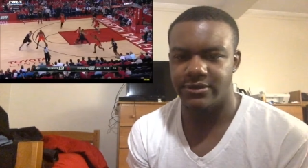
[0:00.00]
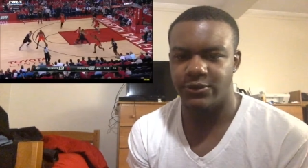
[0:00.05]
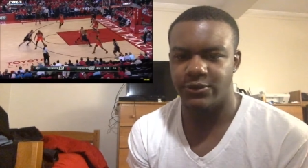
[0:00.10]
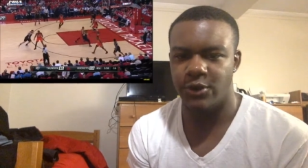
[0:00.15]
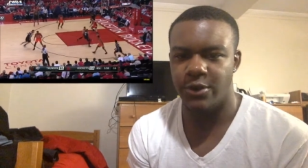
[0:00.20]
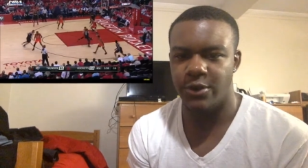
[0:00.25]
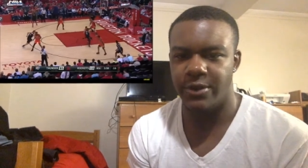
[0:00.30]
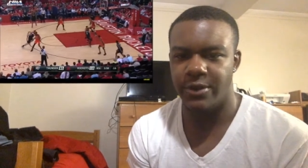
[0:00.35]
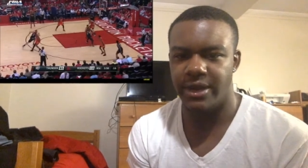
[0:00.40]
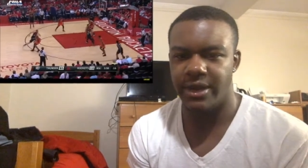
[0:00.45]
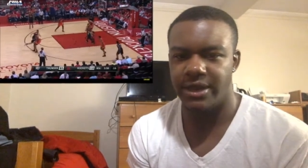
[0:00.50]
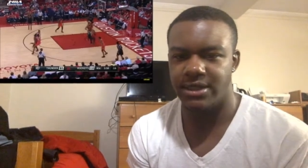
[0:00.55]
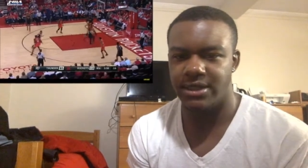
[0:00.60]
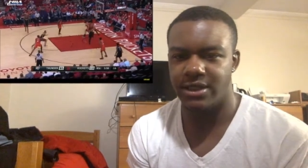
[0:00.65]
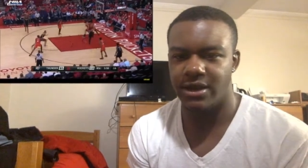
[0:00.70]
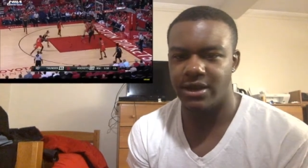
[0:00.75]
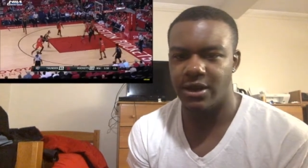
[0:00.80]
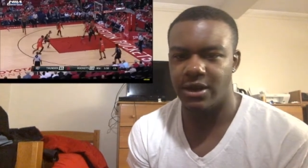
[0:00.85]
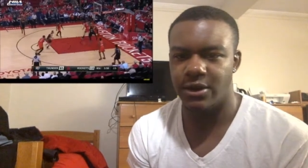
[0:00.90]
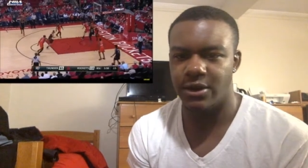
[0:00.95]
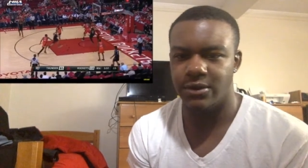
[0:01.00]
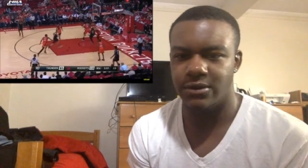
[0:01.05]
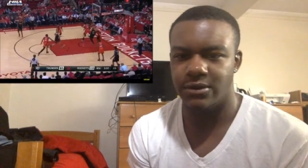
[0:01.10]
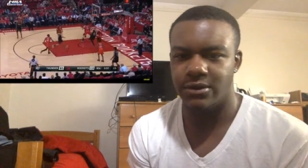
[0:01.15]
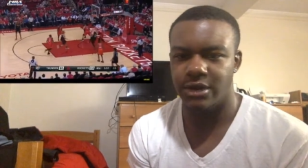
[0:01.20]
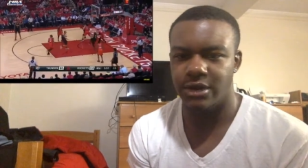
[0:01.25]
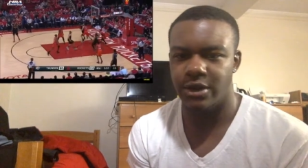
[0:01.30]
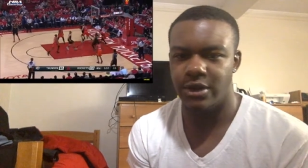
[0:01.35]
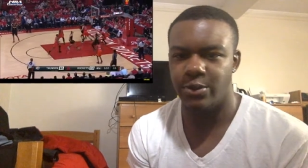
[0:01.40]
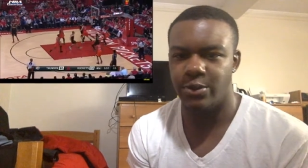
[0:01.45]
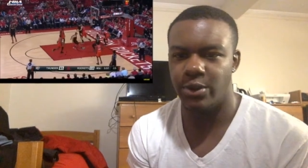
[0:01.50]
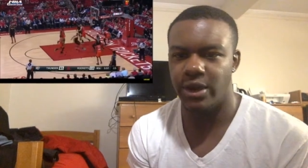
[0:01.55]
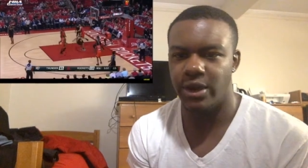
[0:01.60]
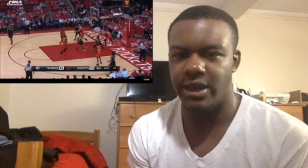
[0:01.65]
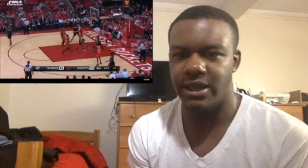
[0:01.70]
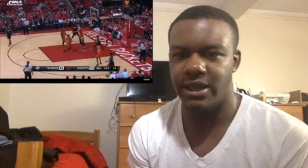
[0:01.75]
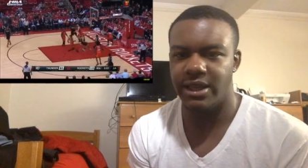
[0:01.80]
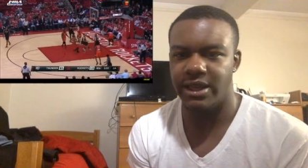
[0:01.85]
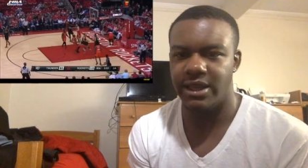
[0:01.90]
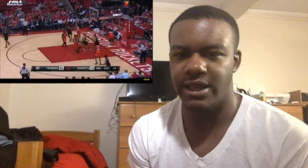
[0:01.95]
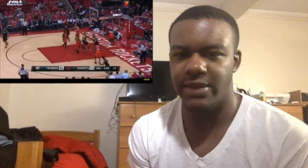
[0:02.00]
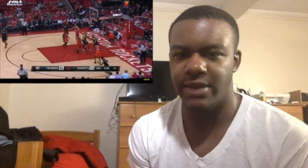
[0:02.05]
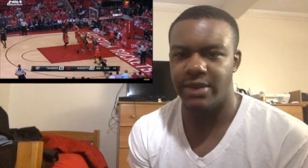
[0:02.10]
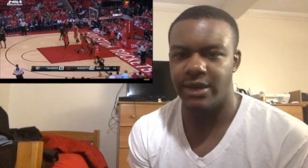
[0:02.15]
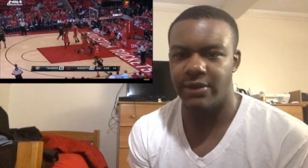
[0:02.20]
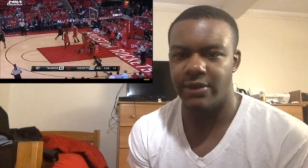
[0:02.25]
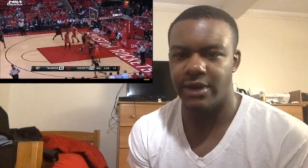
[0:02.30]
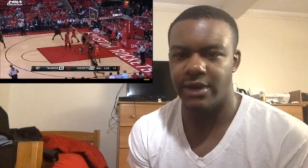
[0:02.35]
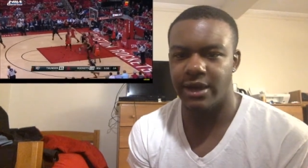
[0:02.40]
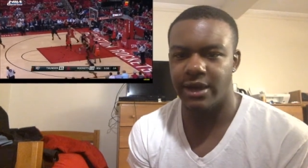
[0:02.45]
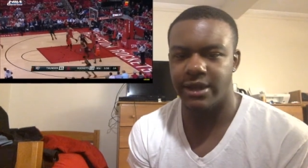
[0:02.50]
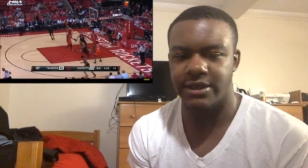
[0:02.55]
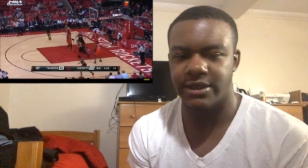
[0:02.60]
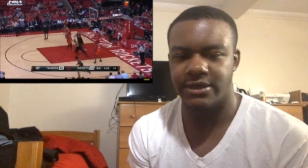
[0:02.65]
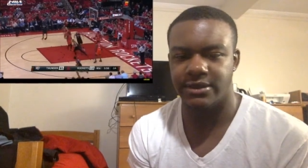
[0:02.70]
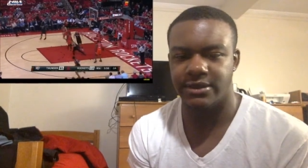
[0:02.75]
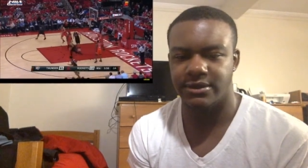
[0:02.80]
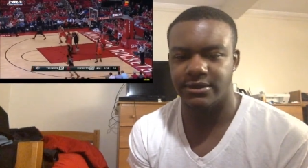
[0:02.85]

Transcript: Four minutes to go. 30 point lead by the Rockets.